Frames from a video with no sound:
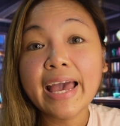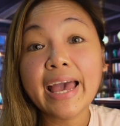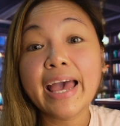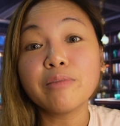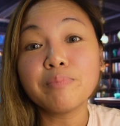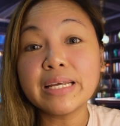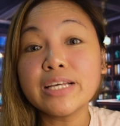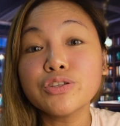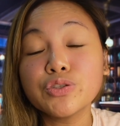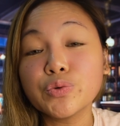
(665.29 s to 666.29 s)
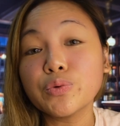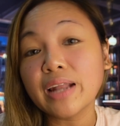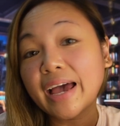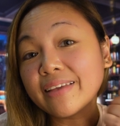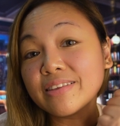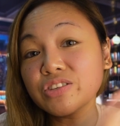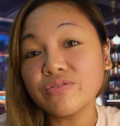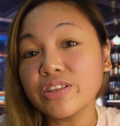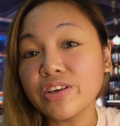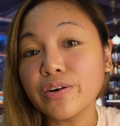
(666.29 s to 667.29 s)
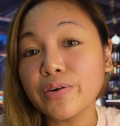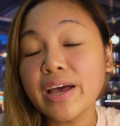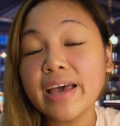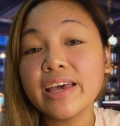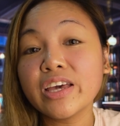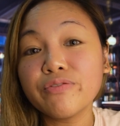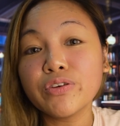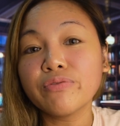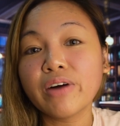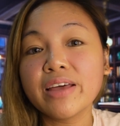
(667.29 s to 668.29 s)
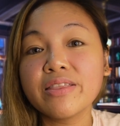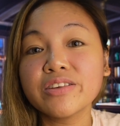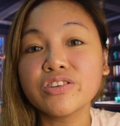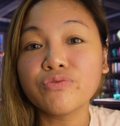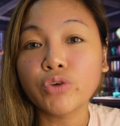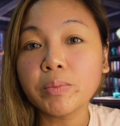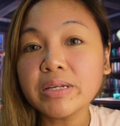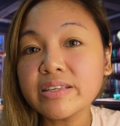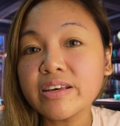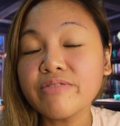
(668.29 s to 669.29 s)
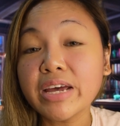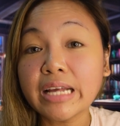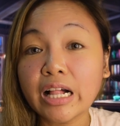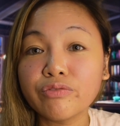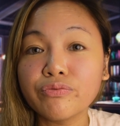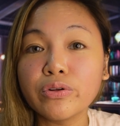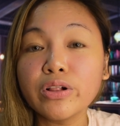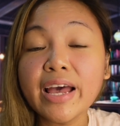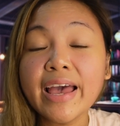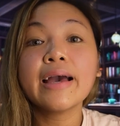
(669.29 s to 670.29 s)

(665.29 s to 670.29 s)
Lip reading: And please do like this video if you find this informative and helpful.